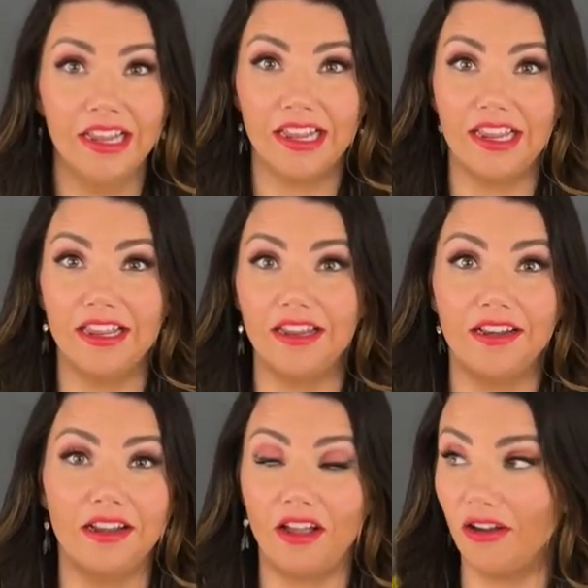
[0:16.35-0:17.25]

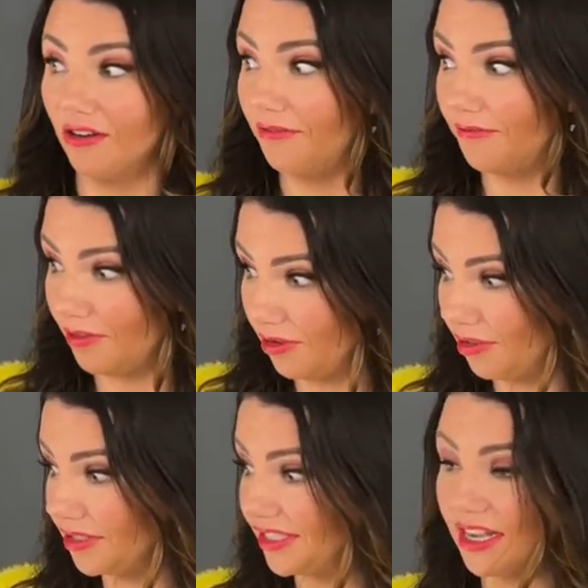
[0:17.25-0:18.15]
in our
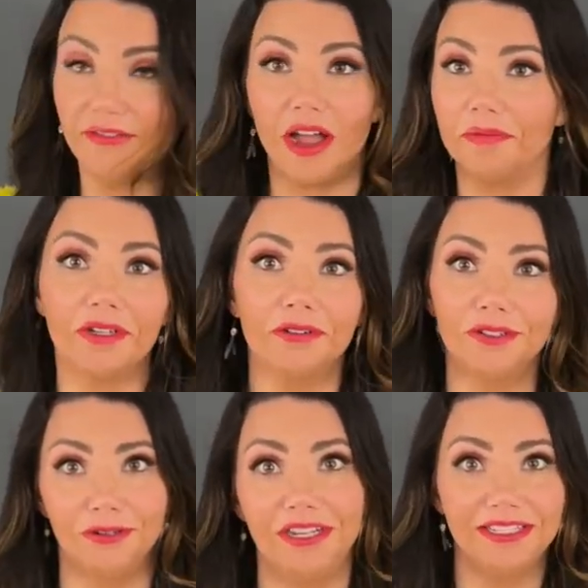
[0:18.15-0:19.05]
full set of optical
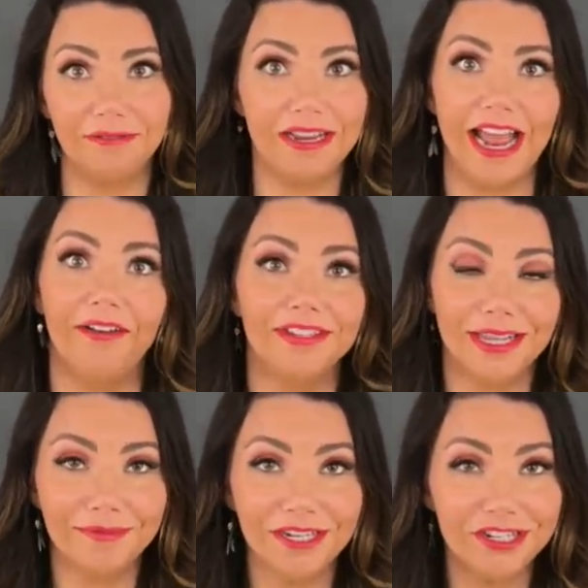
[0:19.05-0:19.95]
duties that we have as
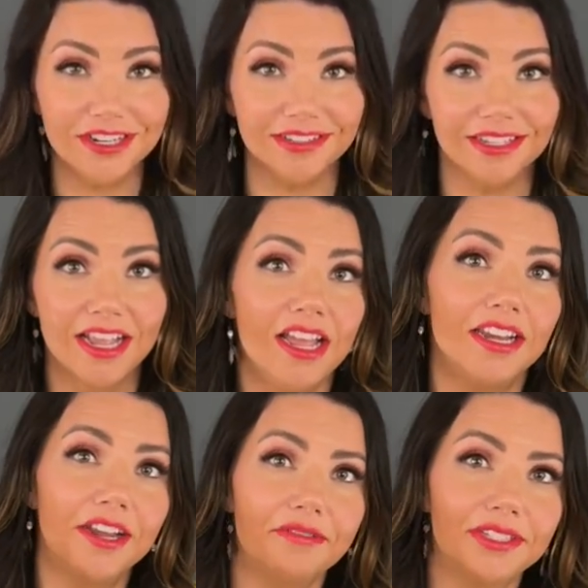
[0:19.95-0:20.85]
opticians.
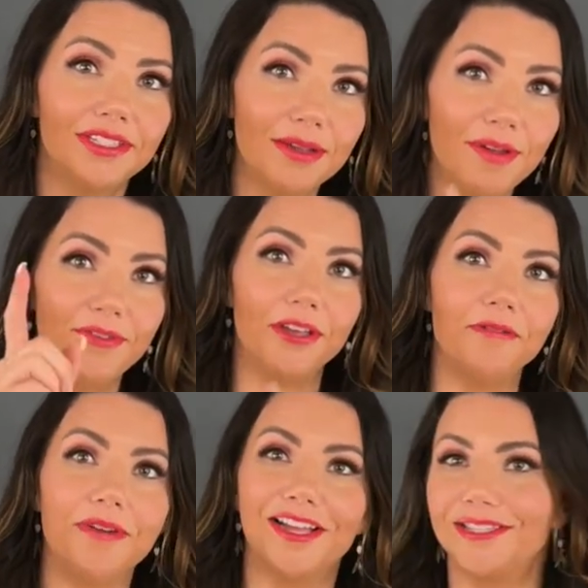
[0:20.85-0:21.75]
Now, some of
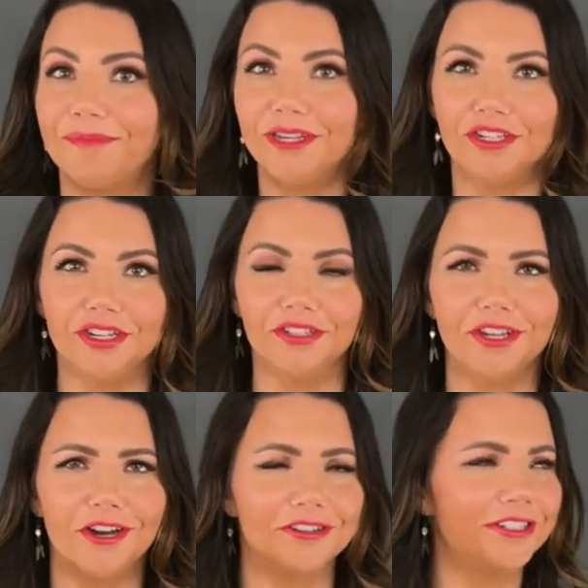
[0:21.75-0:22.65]
you as opticians
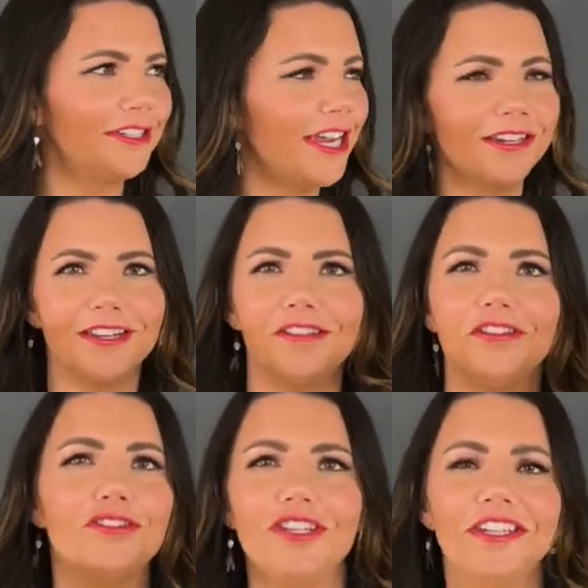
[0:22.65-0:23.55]
are technically
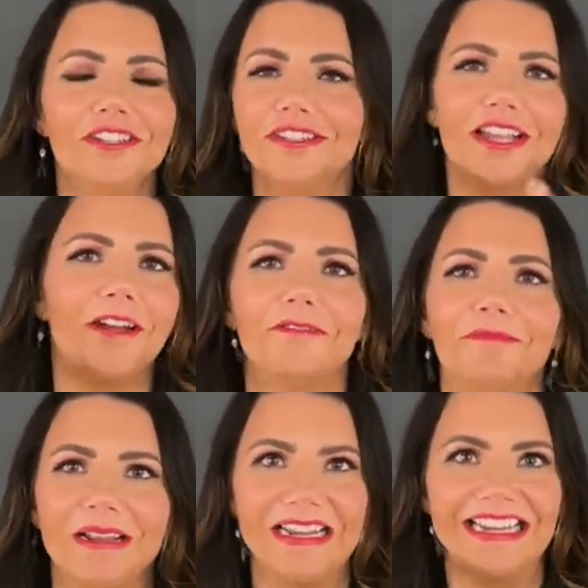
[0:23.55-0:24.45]
genius
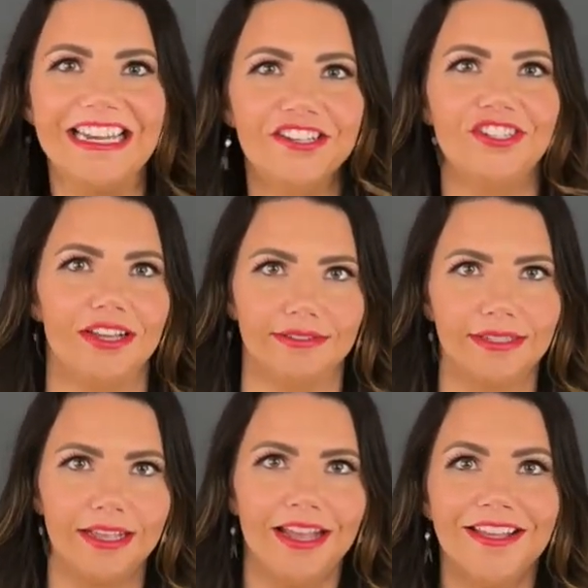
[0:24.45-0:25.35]
algebraic
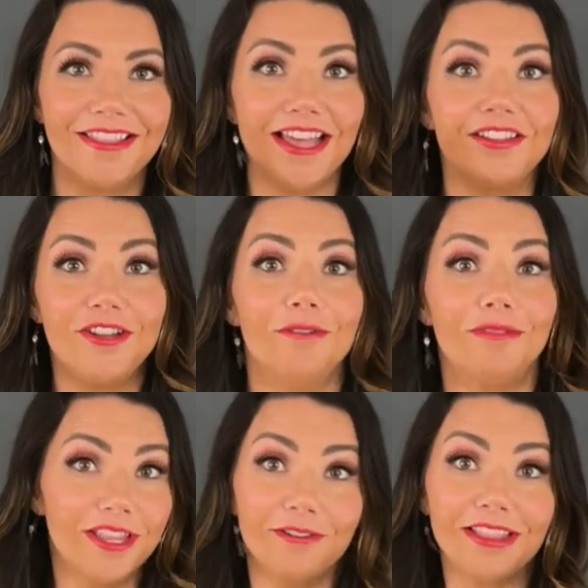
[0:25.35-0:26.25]
ninjas that know
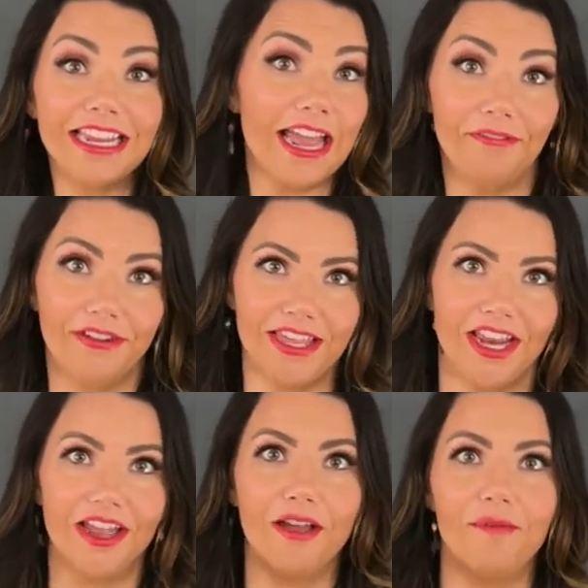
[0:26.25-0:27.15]
literally
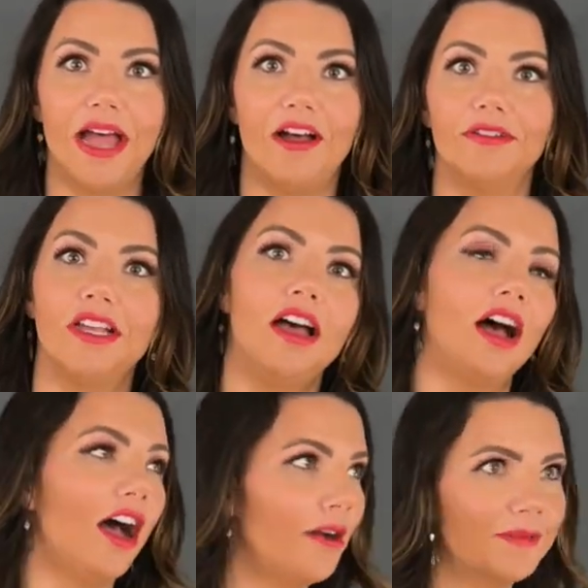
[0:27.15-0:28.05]
everything about
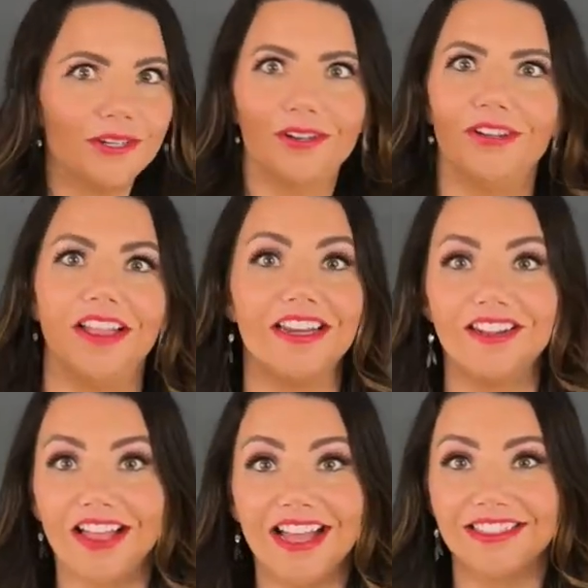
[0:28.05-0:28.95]
optical and
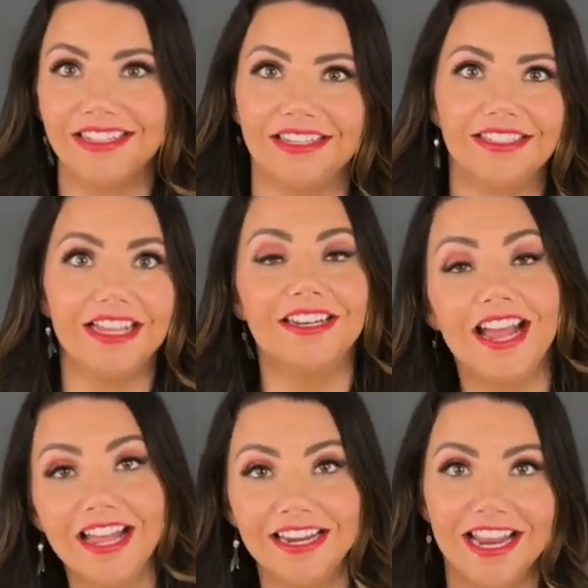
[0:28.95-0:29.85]
glasses and
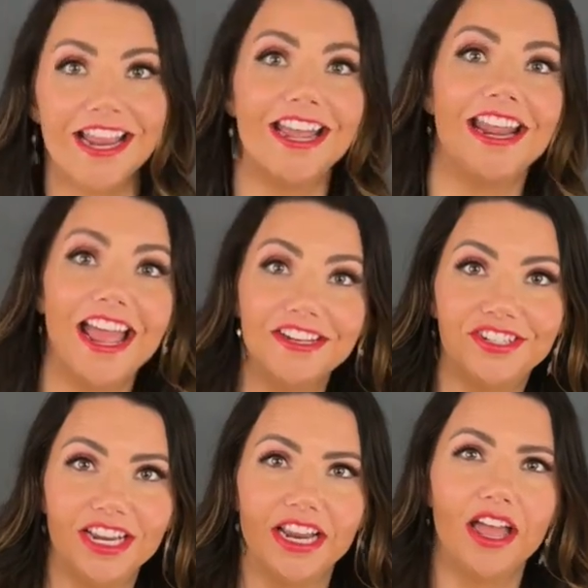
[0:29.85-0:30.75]
cutting and
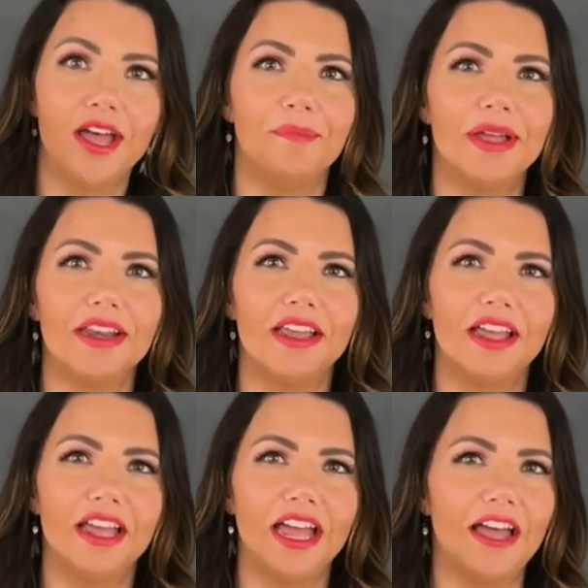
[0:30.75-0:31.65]
edging, but
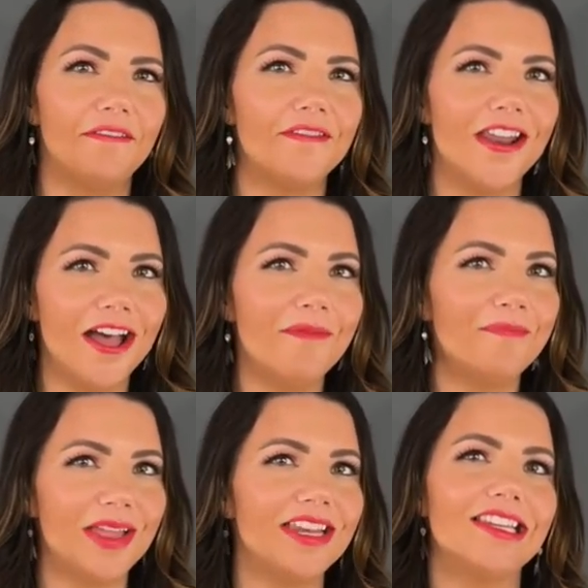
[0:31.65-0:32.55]
have not
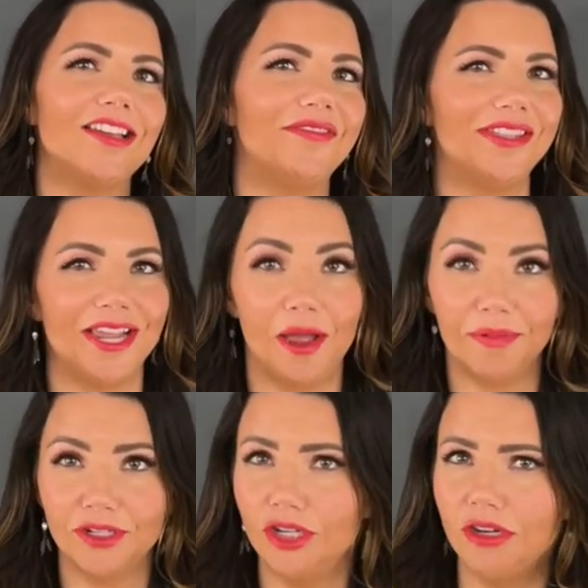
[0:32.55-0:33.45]
been given the
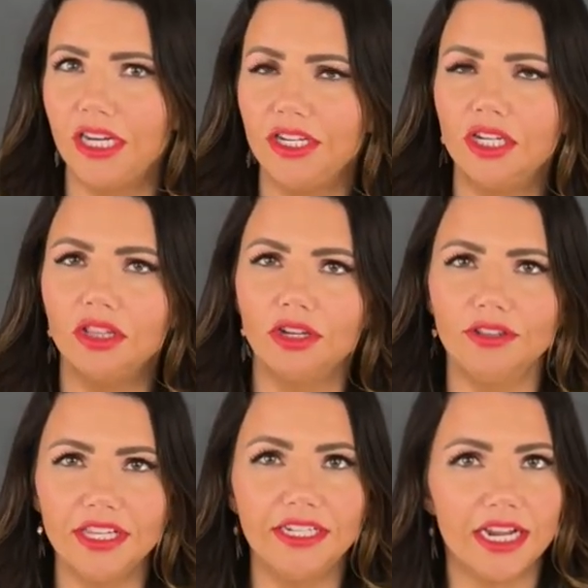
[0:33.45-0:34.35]
opportunity to learn
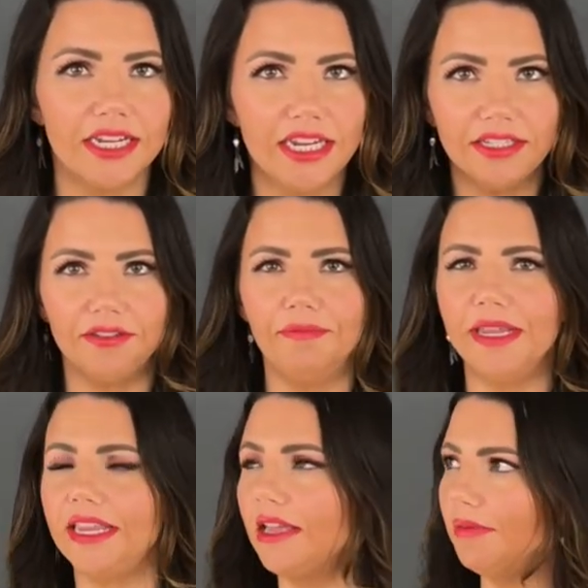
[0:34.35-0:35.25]
the techniques of
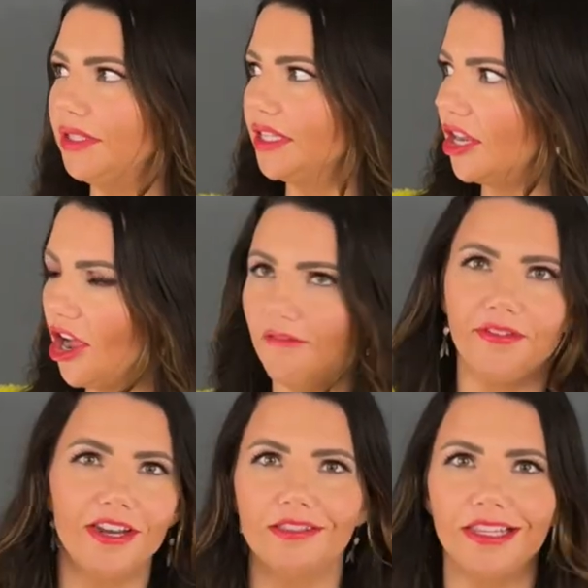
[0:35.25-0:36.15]
being able to
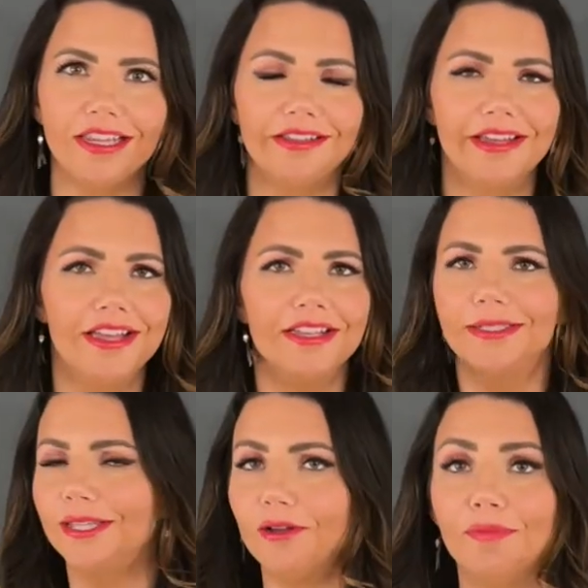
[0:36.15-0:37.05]
confidently
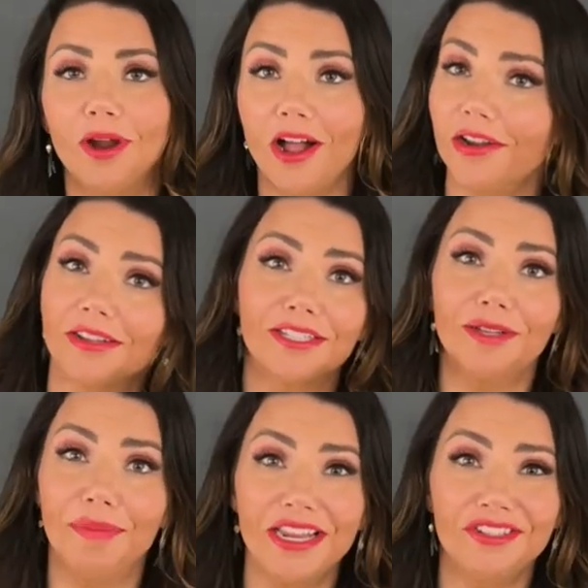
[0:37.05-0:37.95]
sell products
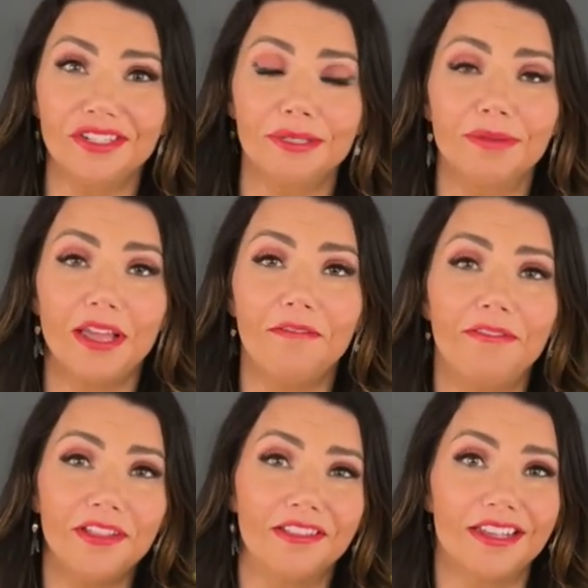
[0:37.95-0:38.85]
to patients without
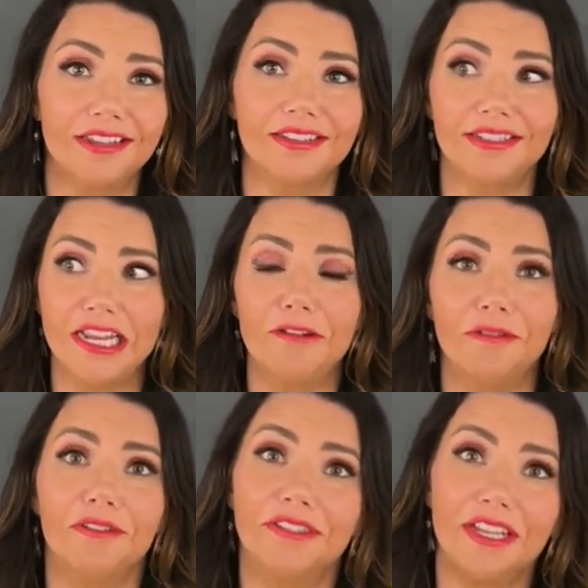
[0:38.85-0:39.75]
feeling like a snake
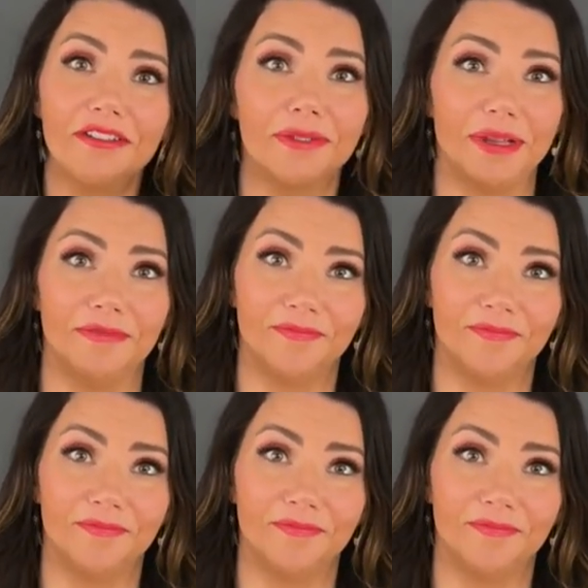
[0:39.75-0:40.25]
oil salesman.